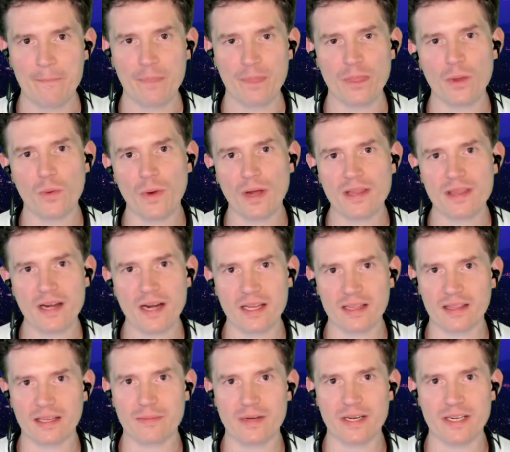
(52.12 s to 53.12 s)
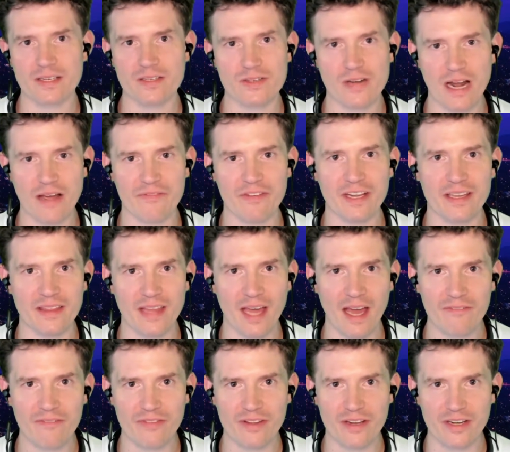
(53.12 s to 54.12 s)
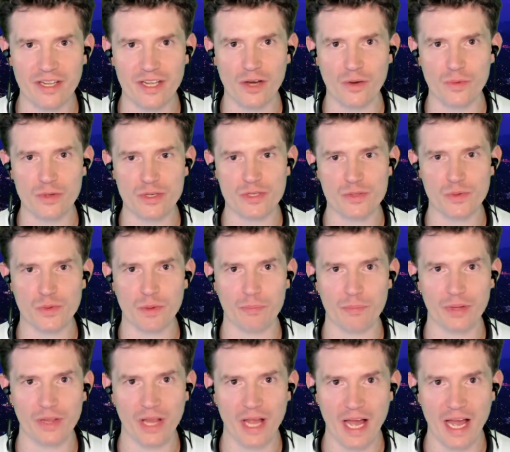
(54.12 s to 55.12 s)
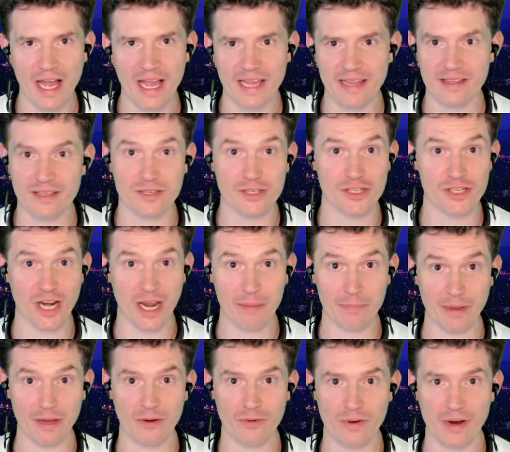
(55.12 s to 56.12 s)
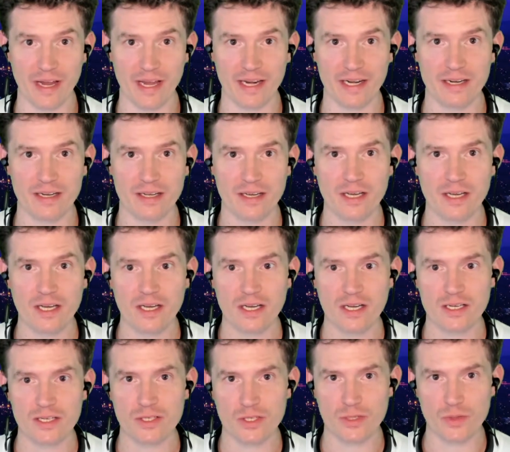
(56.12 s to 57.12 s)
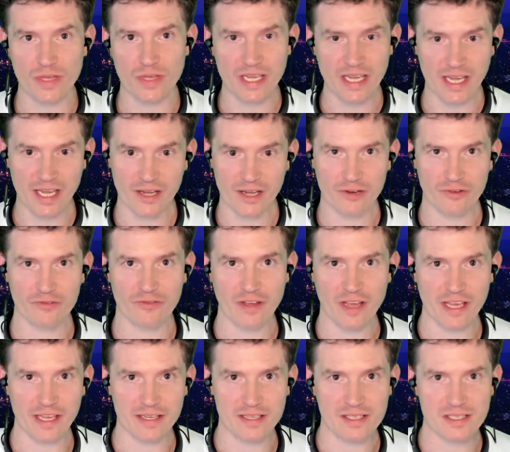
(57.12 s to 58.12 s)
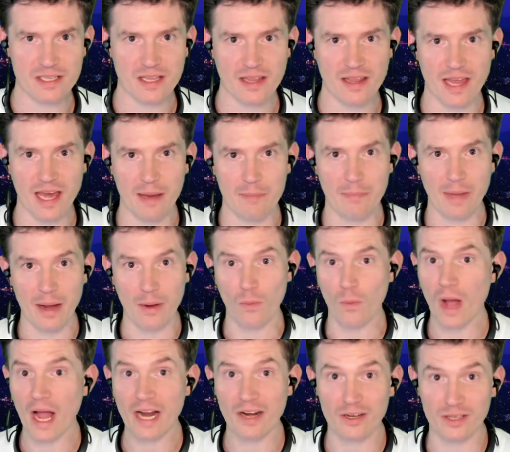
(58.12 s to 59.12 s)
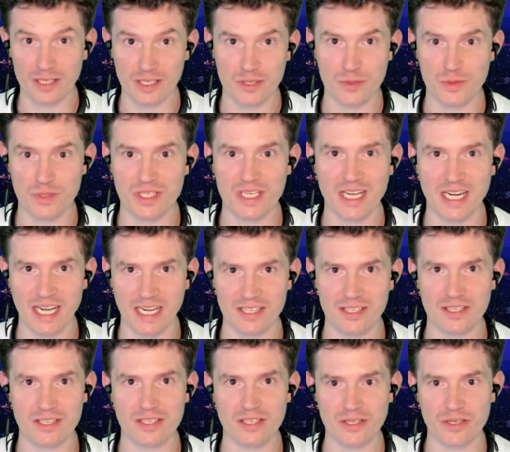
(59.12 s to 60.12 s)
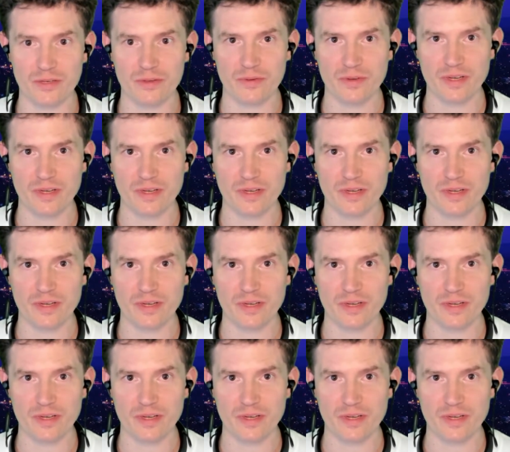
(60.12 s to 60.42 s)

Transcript: The way that I limited traffic in that video was to apply this shaping rate to the interface that my wireless was connected to,